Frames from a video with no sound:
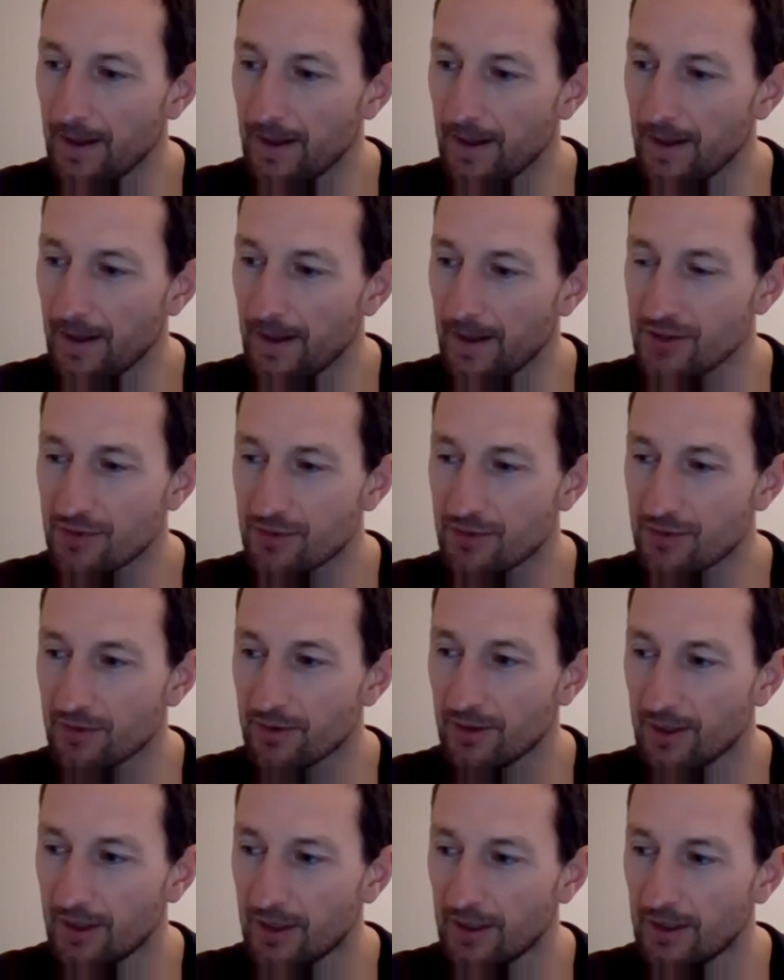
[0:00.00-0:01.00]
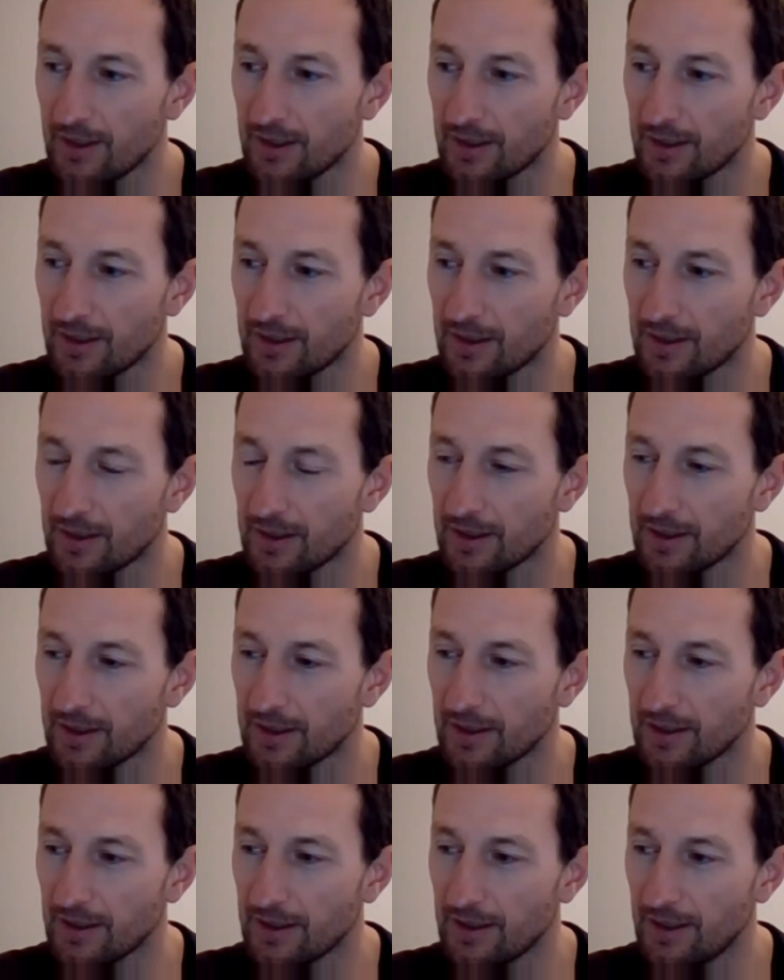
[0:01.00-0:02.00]
I guess
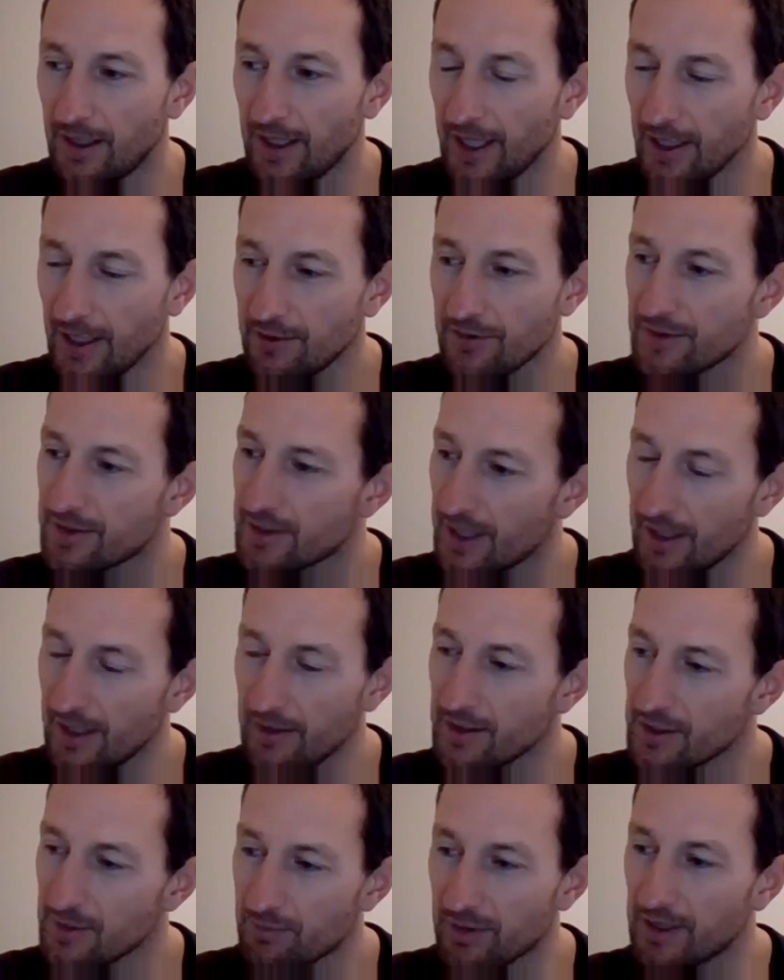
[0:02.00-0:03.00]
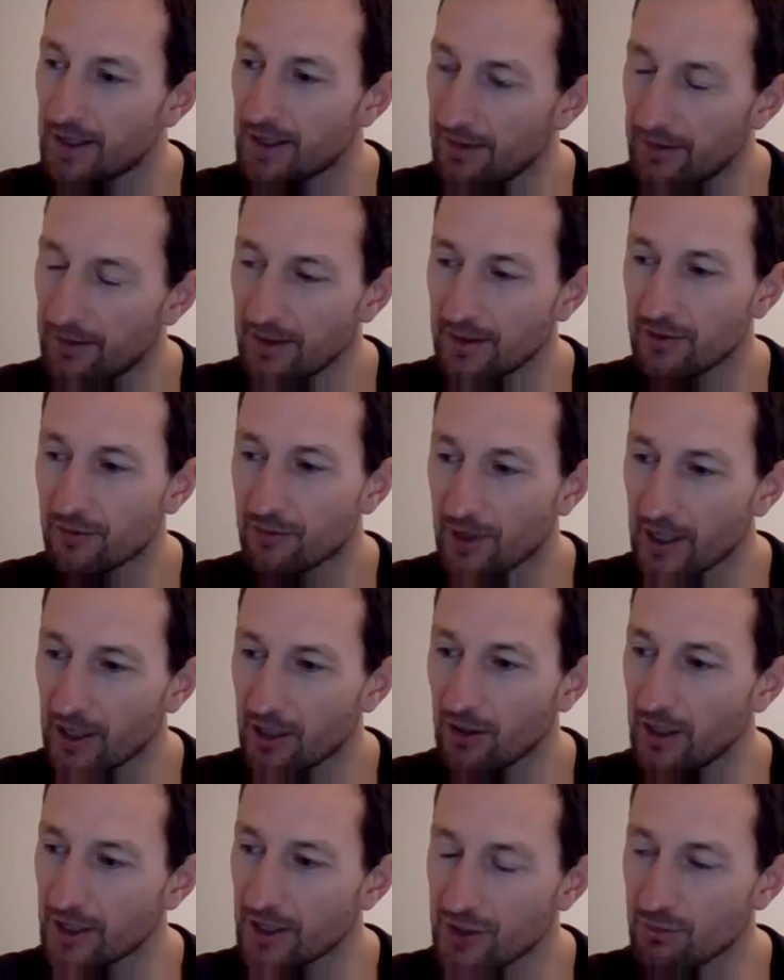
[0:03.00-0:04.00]
I hate to say this, but I think
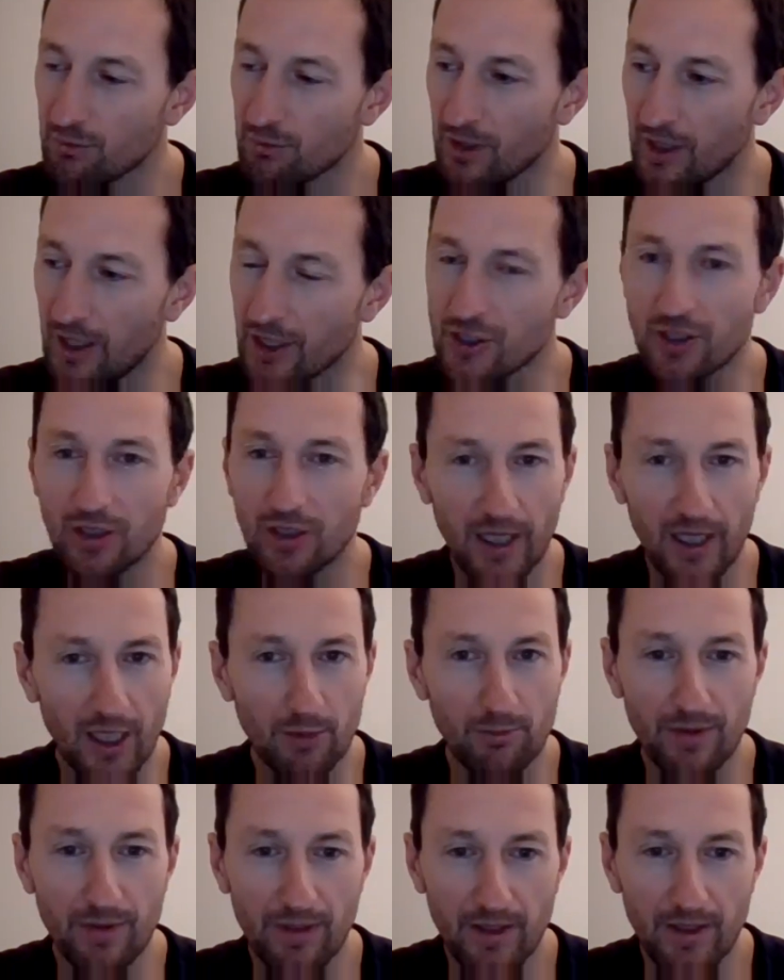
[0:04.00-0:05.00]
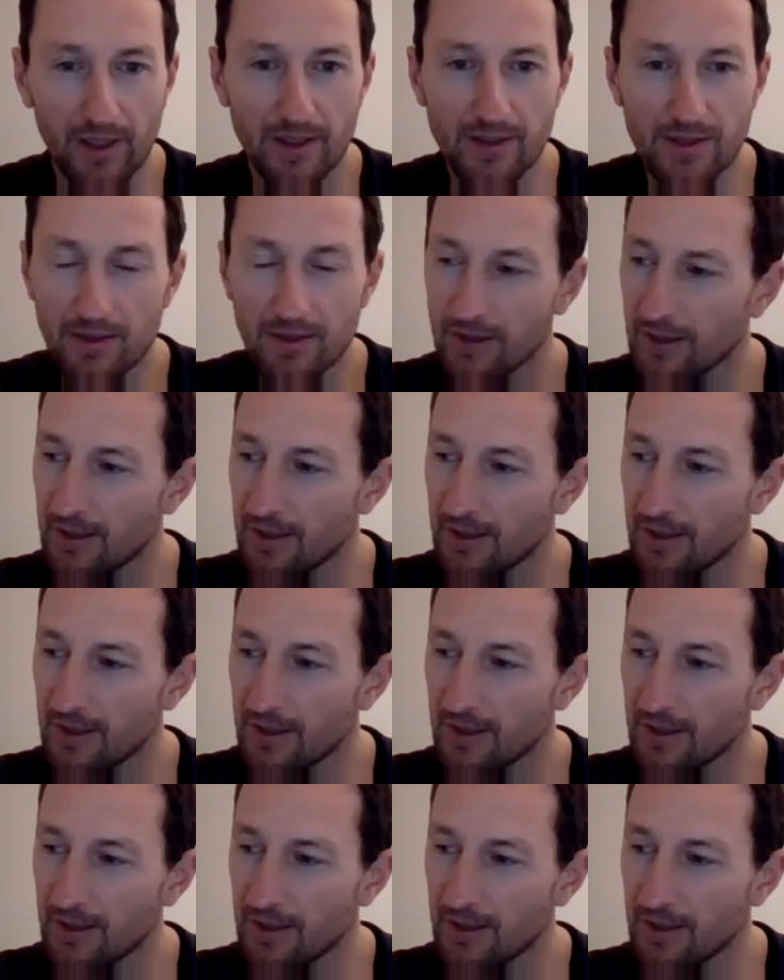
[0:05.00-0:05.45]
regulation will actually help in this.